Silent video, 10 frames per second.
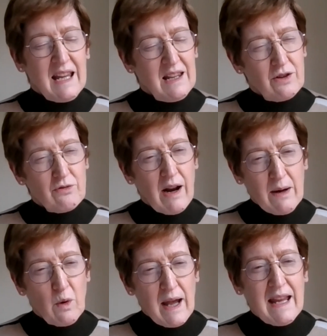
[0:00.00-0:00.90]
in the
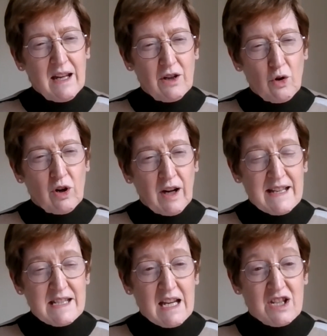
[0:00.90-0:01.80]
right way in an
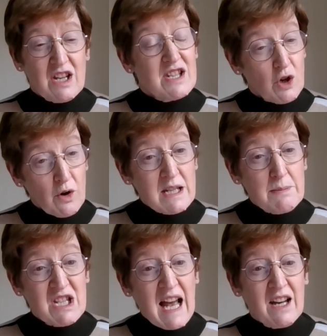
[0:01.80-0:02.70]
organization is going to
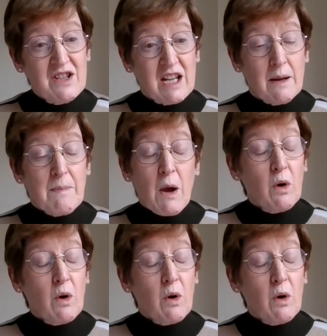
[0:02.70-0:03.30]
be challenging.